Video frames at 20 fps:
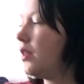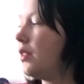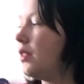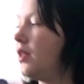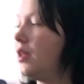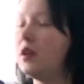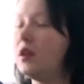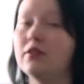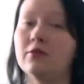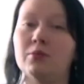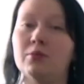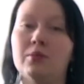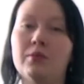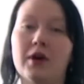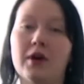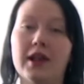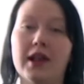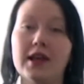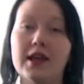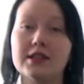then
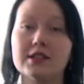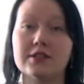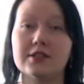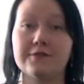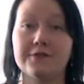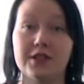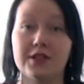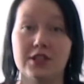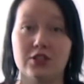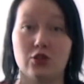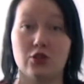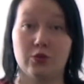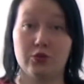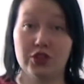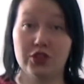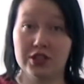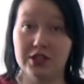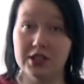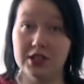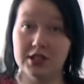my last finished
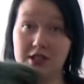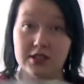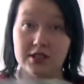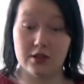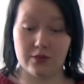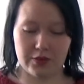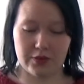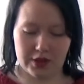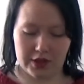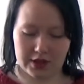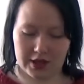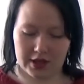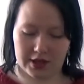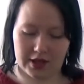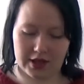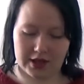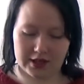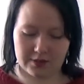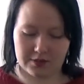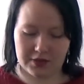object, this is something that
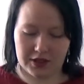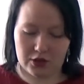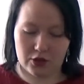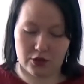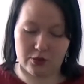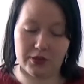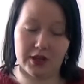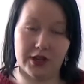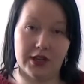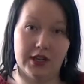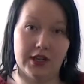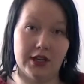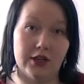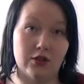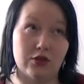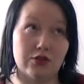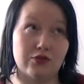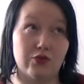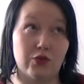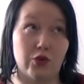has been on my
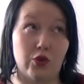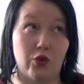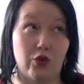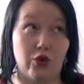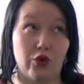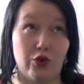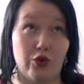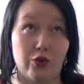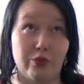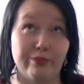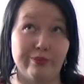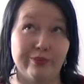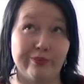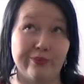needles for